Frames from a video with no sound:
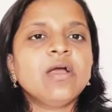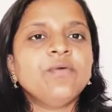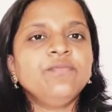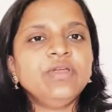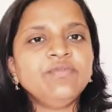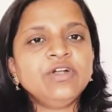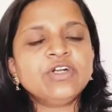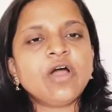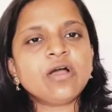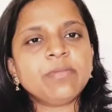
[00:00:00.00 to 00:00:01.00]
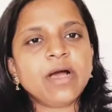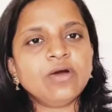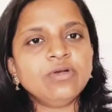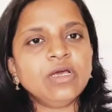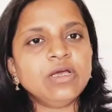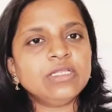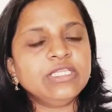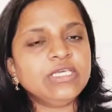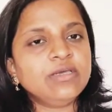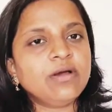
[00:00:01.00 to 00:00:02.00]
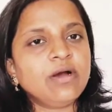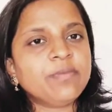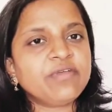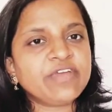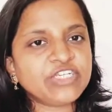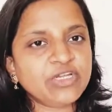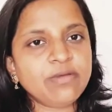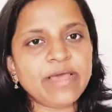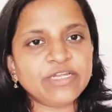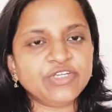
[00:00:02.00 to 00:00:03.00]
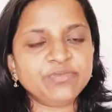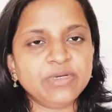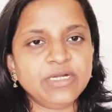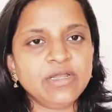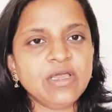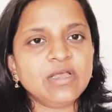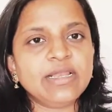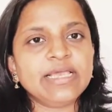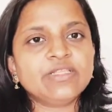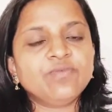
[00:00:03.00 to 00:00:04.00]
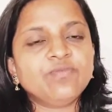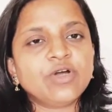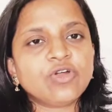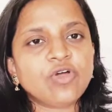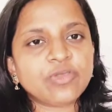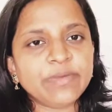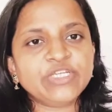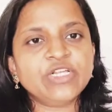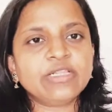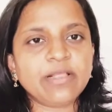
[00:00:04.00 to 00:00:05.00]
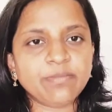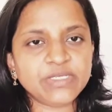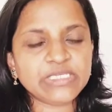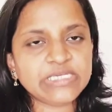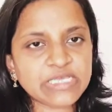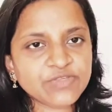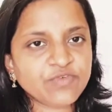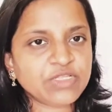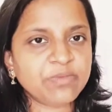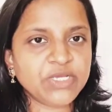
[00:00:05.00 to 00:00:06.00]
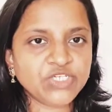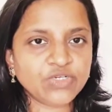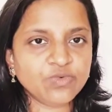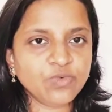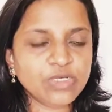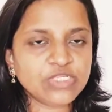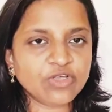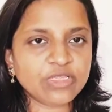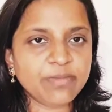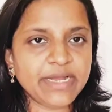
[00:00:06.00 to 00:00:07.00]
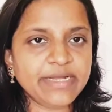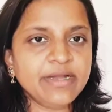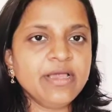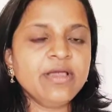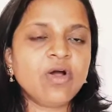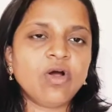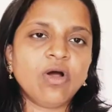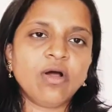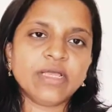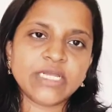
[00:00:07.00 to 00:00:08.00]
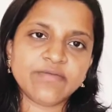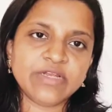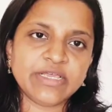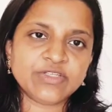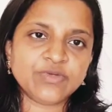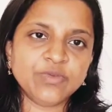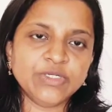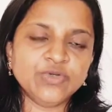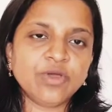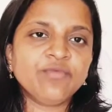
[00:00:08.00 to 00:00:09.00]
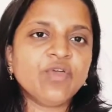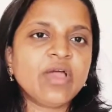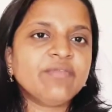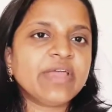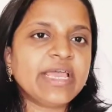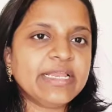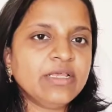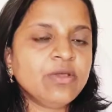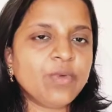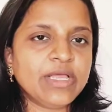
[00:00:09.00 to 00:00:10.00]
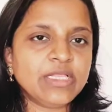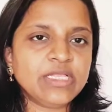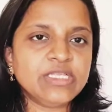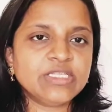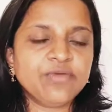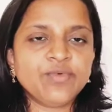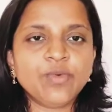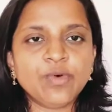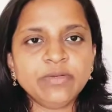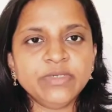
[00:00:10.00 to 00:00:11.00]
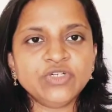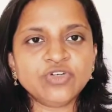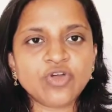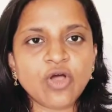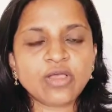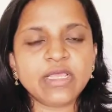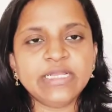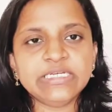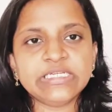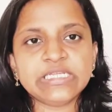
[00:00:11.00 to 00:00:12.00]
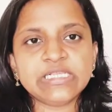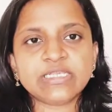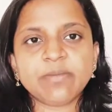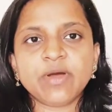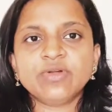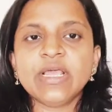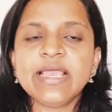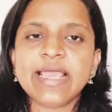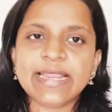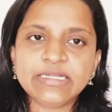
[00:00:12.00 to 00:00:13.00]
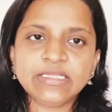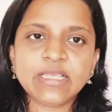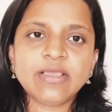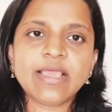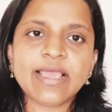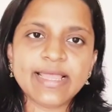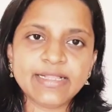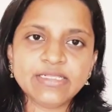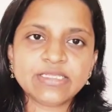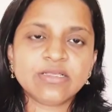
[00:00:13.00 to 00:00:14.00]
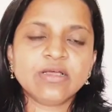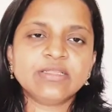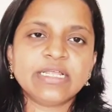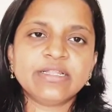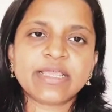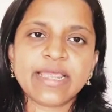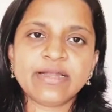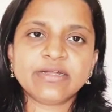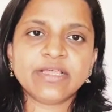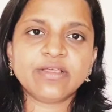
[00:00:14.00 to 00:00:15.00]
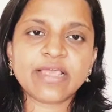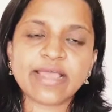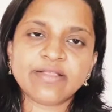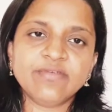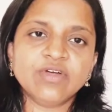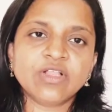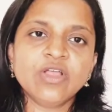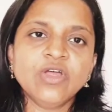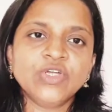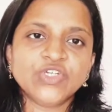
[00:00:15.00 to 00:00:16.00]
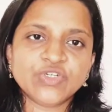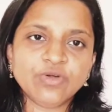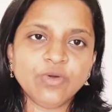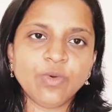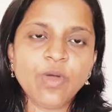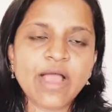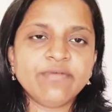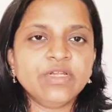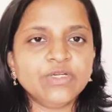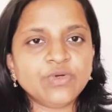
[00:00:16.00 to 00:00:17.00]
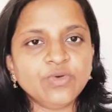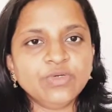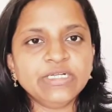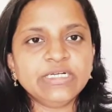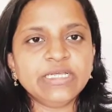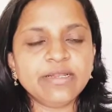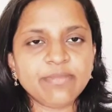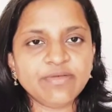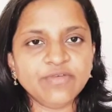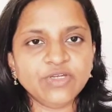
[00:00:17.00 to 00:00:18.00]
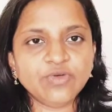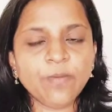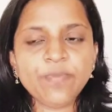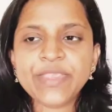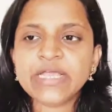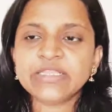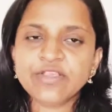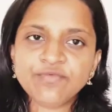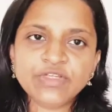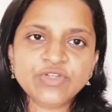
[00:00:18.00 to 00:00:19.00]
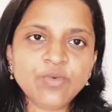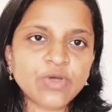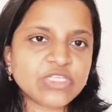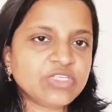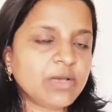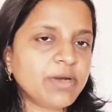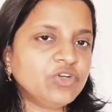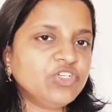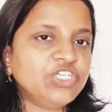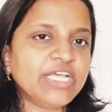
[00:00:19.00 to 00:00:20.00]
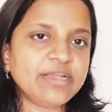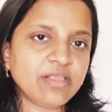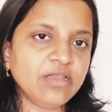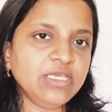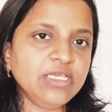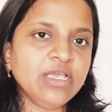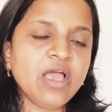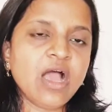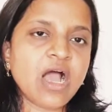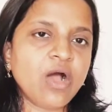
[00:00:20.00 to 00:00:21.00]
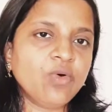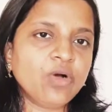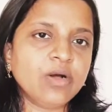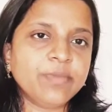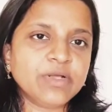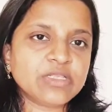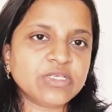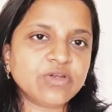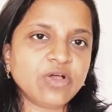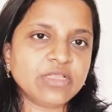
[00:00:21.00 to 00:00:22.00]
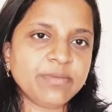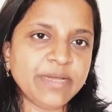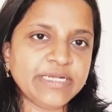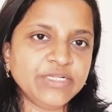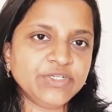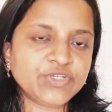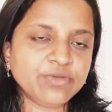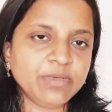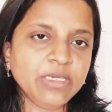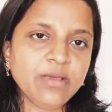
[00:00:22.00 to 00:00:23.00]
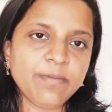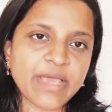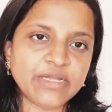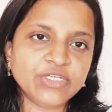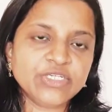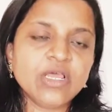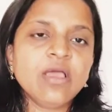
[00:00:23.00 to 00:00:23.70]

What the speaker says: We will talk about the professional management, like what occupational therapist does for the patient who is on the bed in our next video. If you have any queries, if you want me to talk in details about anything else that the caregiver should know, I will include it in my video. This video was about generally how a person on the bed needs to be managed.